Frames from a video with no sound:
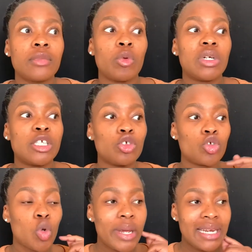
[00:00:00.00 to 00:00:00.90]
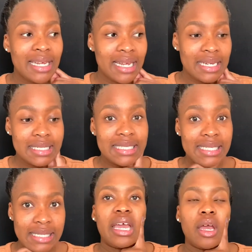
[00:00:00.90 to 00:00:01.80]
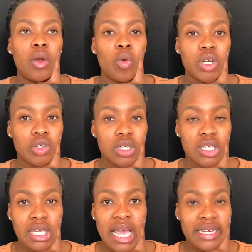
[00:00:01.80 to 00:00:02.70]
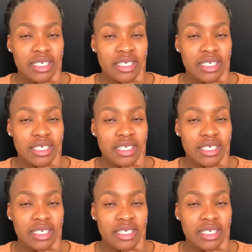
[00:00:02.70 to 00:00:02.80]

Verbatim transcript: Well, in 2018, I went on a